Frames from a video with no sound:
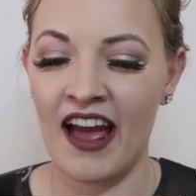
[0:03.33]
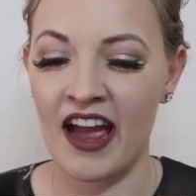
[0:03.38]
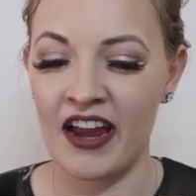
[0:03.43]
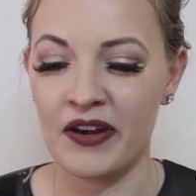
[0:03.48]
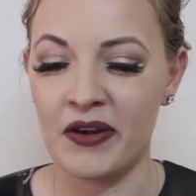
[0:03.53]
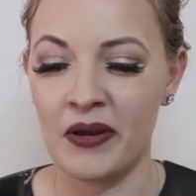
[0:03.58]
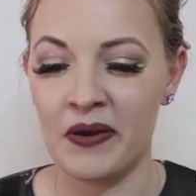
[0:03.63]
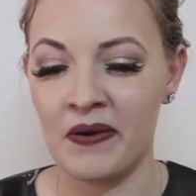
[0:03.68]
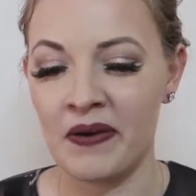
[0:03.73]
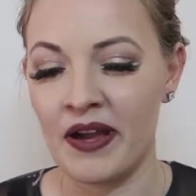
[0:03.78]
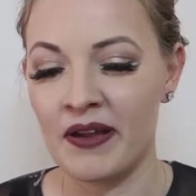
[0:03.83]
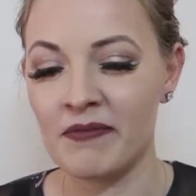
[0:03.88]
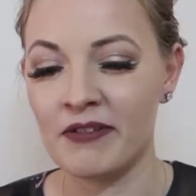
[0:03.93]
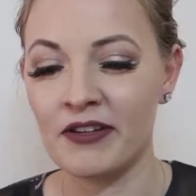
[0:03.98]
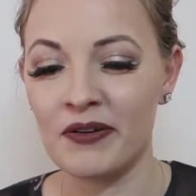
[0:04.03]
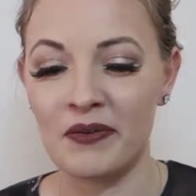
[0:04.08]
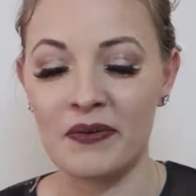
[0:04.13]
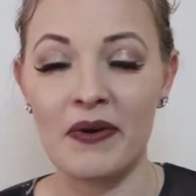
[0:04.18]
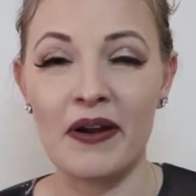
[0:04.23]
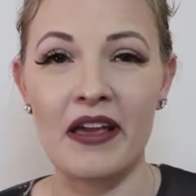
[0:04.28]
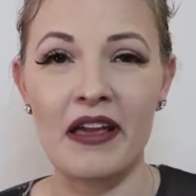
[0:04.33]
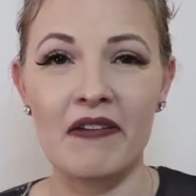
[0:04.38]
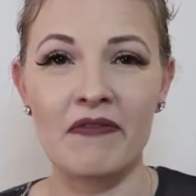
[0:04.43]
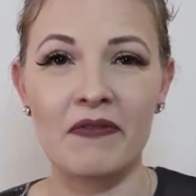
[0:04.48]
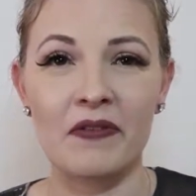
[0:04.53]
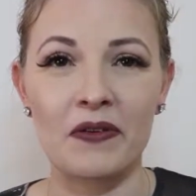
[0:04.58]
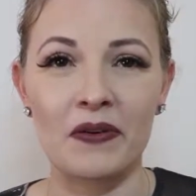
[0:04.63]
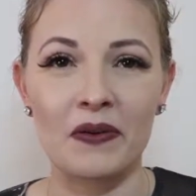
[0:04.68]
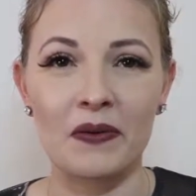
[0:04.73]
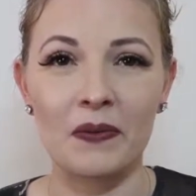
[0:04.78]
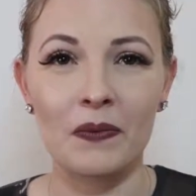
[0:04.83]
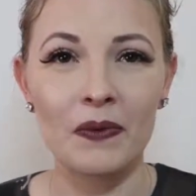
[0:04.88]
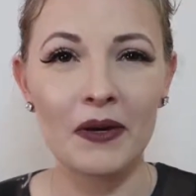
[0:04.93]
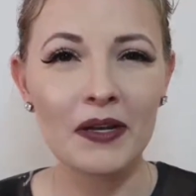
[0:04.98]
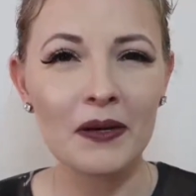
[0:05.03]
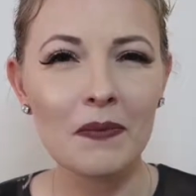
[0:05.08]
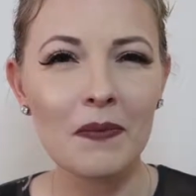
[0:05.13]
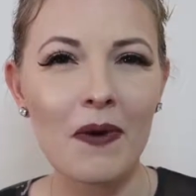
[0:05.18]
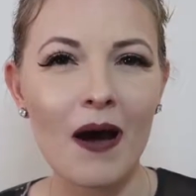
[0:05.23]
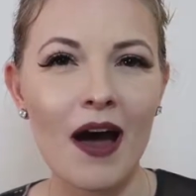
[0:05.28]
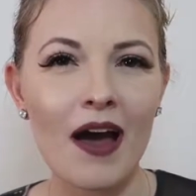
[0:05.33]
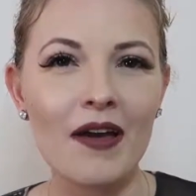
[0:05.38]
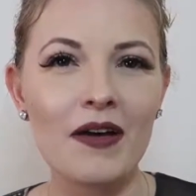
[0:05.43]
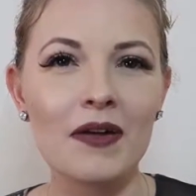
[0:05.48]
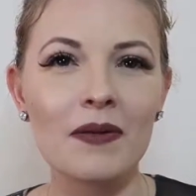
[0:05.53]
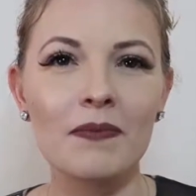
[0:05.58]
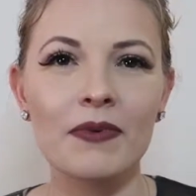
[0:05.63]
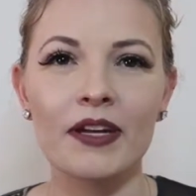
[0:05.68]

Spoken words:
I know I've been away for quite a while,